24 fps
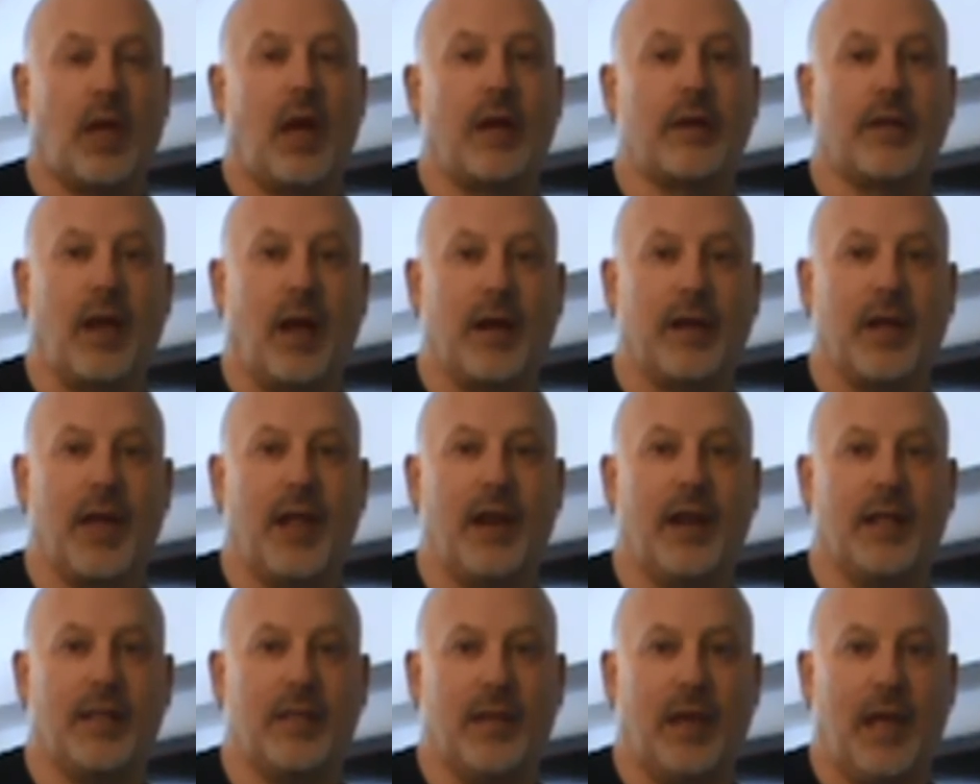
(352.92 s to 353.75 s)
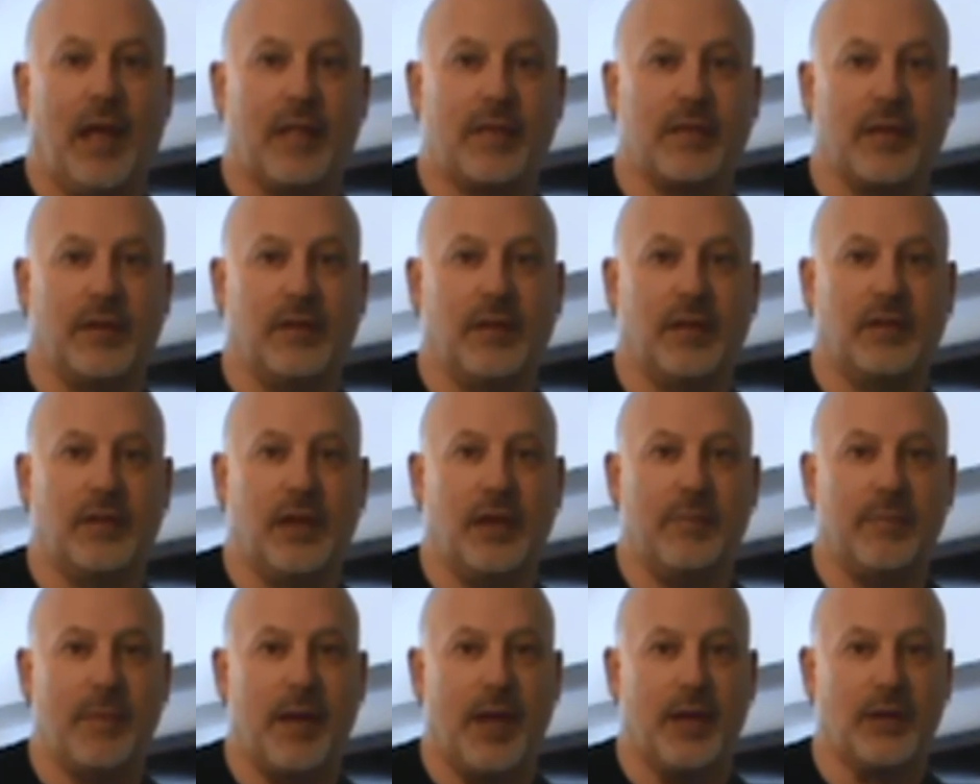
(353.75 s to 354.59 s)
Again, it's in the
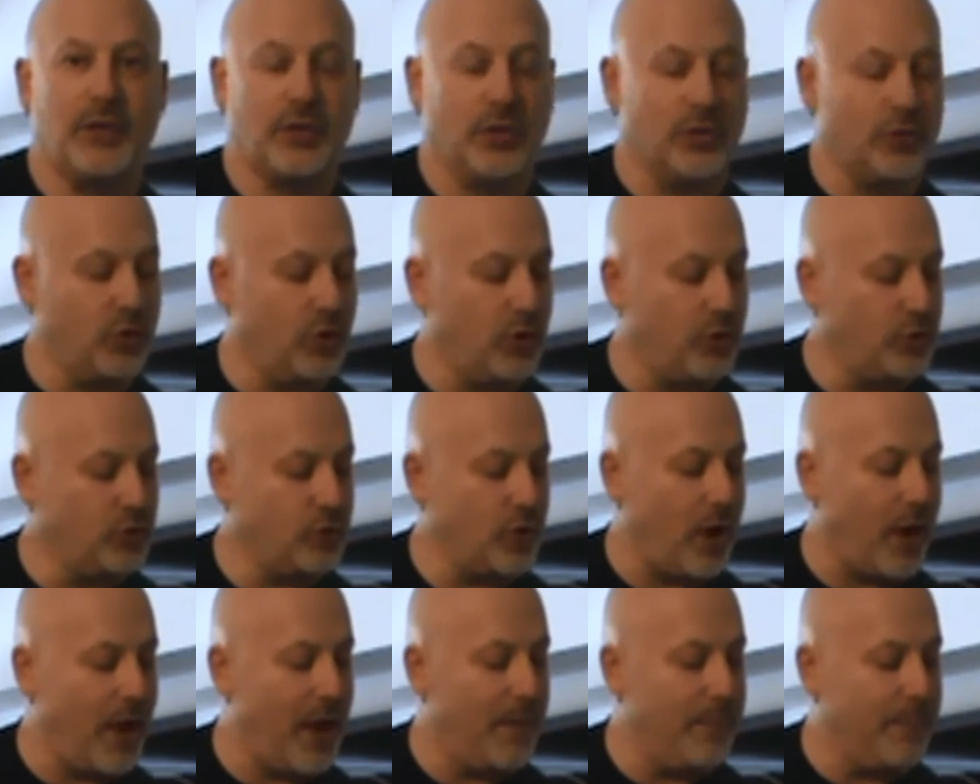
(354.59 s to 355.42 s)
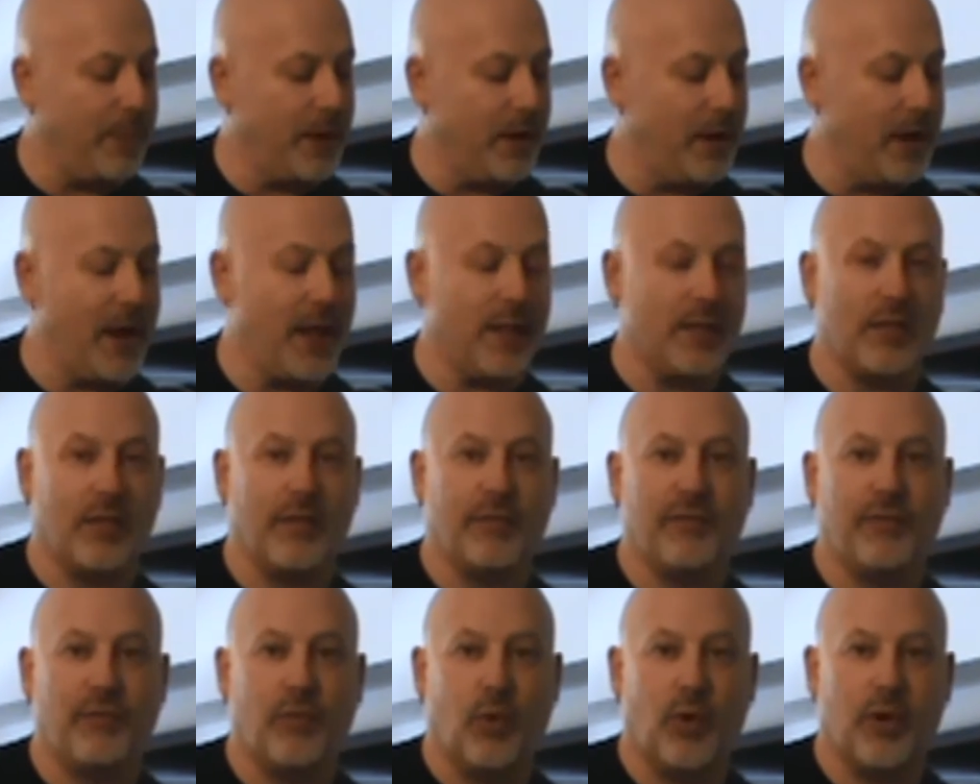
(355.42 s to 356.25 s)
D major triad, but it adds the
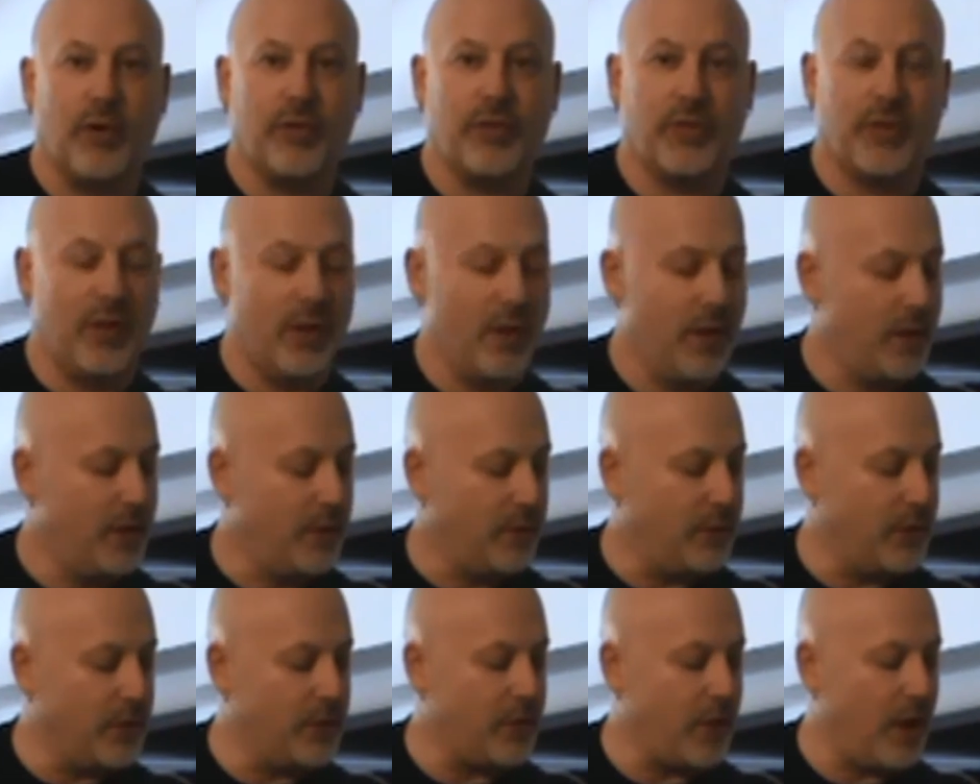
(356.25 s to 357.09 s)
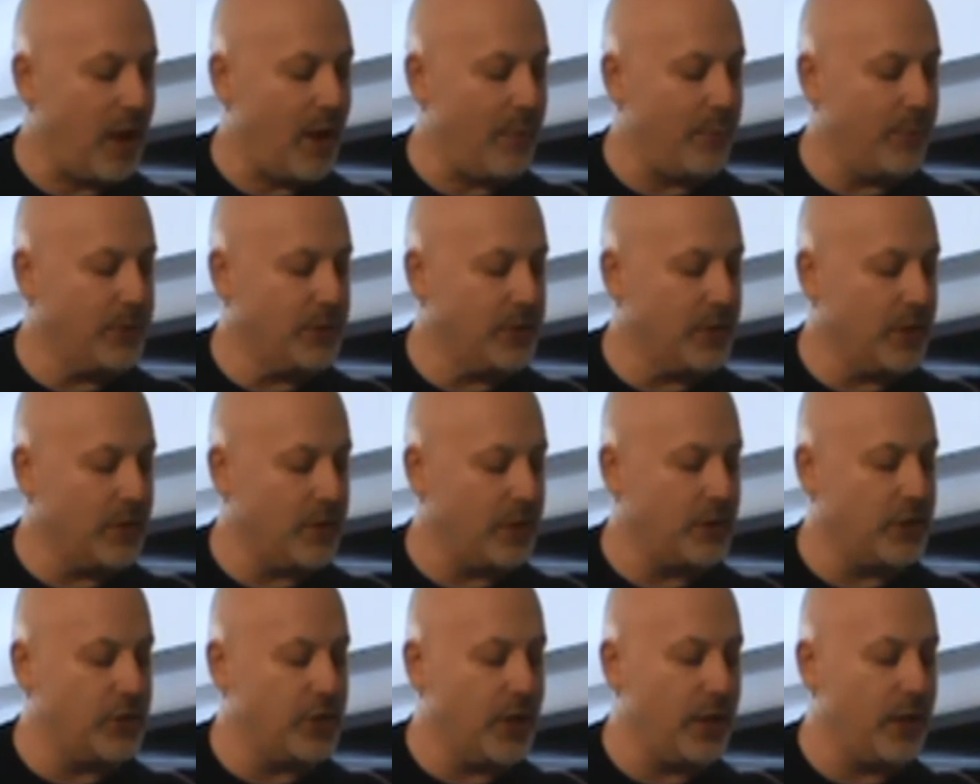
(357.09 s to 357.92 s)
fourth this time, which is the
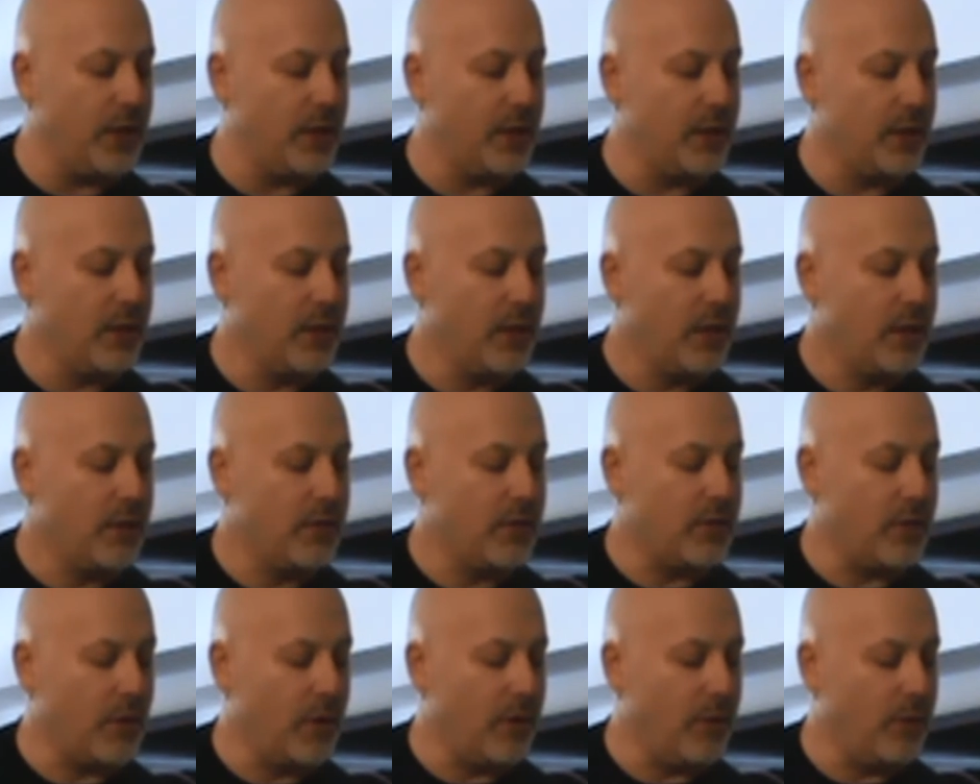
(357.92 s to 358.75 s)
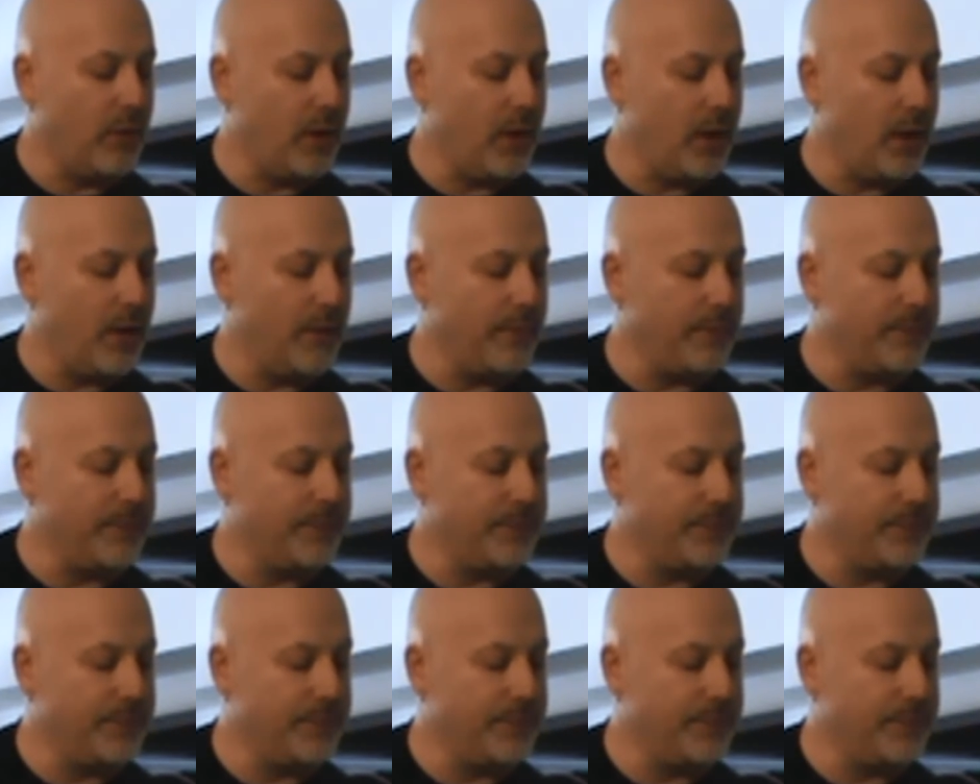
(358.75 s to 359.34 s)
G. So